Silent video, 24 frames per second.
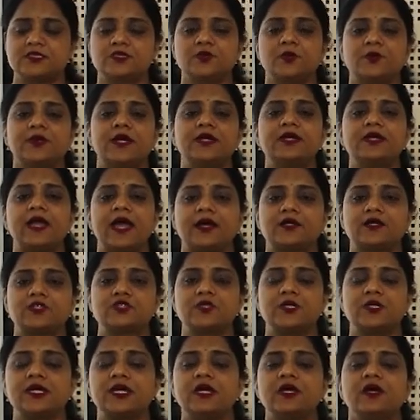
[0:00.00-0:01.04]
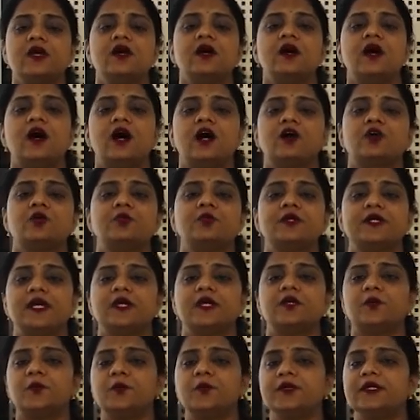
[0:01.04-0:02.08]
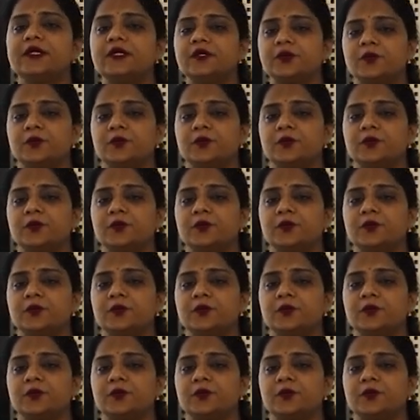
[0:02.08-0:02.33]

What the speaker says: you can actually accommodate only